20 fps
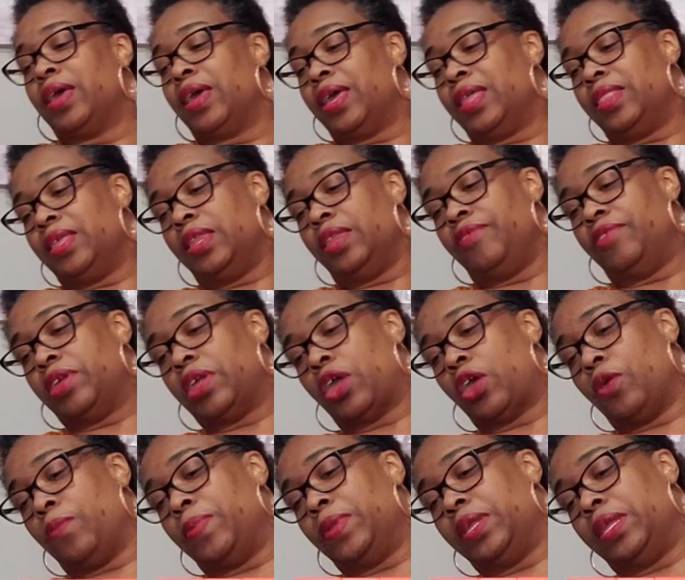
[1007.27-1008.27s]
And then if you
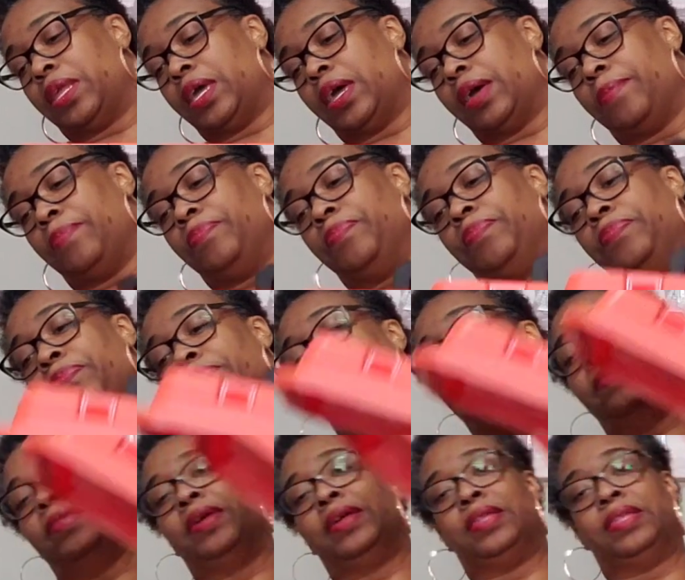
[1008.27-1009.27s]
open it up,
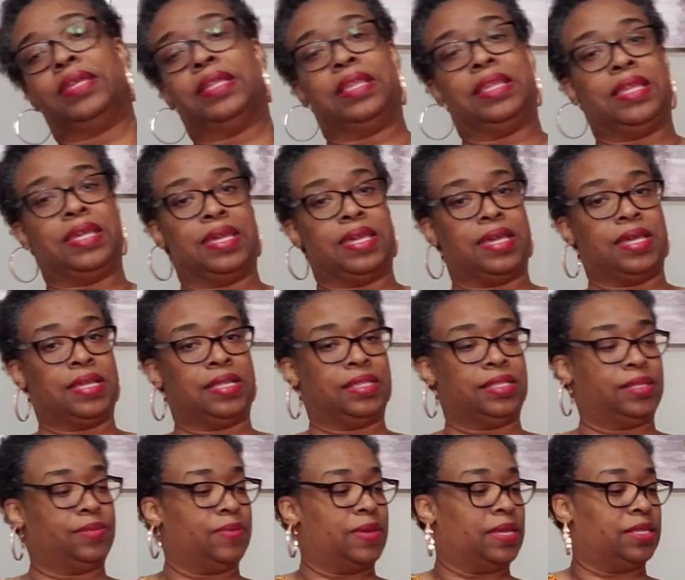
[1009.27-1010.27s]
the lid
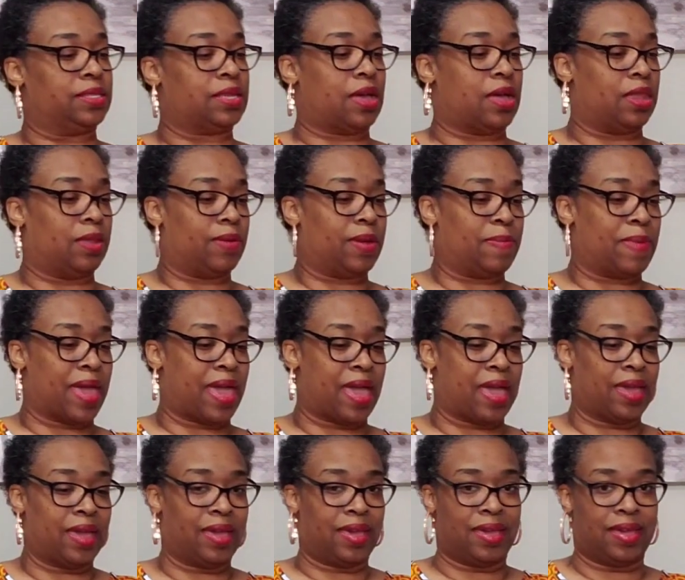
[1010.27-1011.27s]
swings all the way
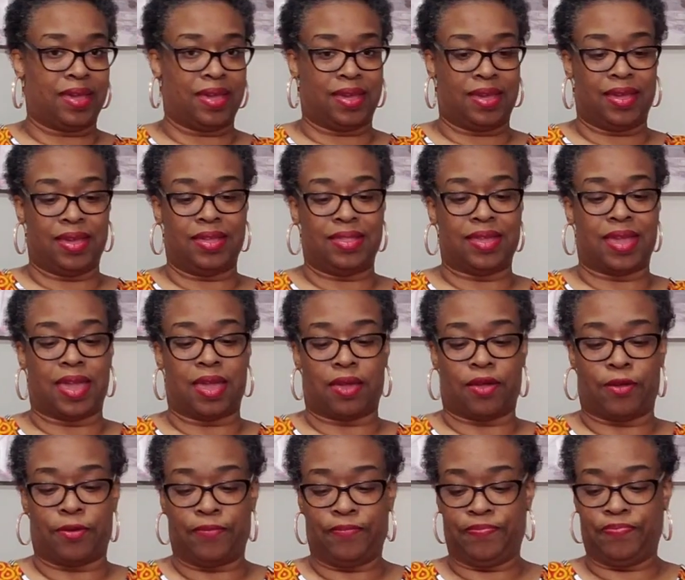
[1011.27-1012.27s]
back and
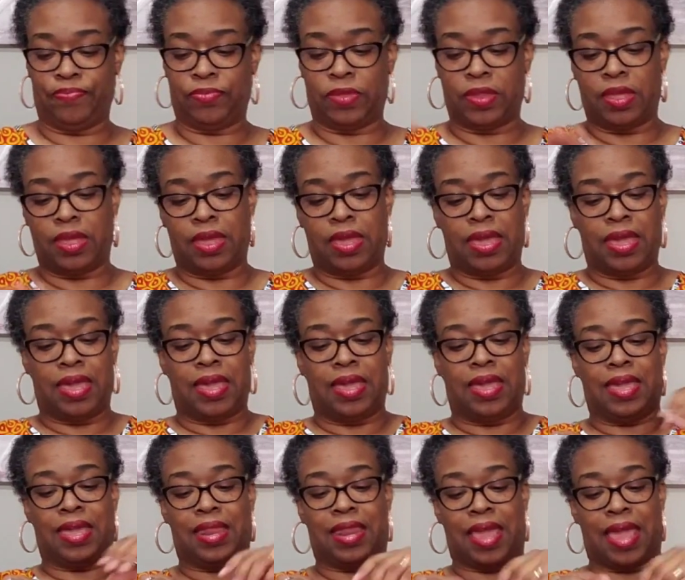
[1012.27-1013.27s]
down.
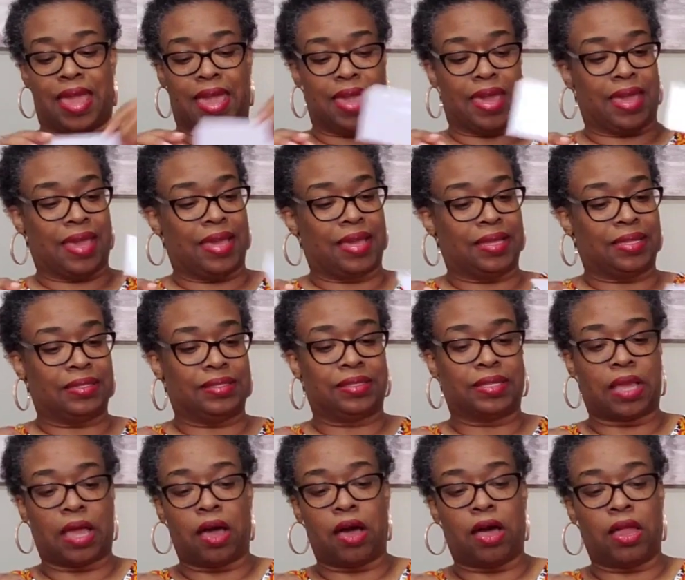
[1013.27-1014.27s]
It
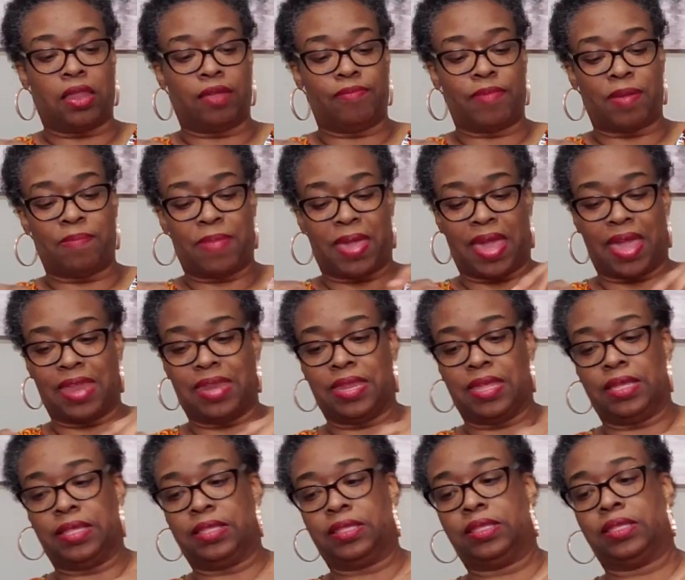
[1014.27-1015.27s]
has all of my
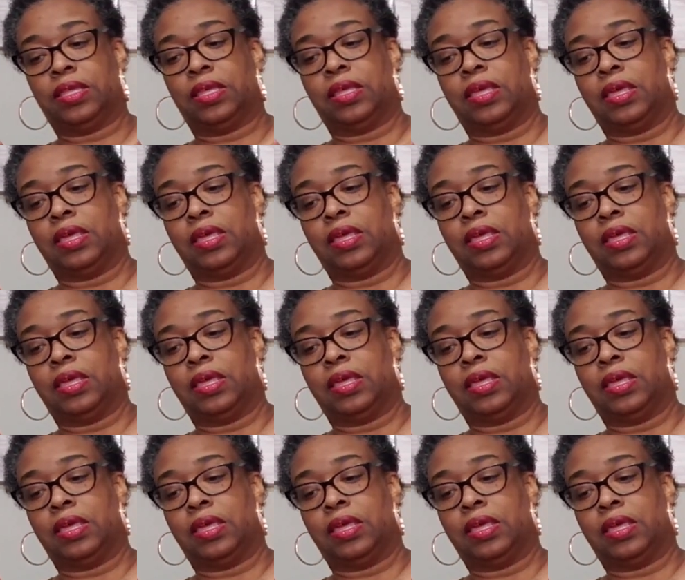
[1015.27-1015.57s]
madness,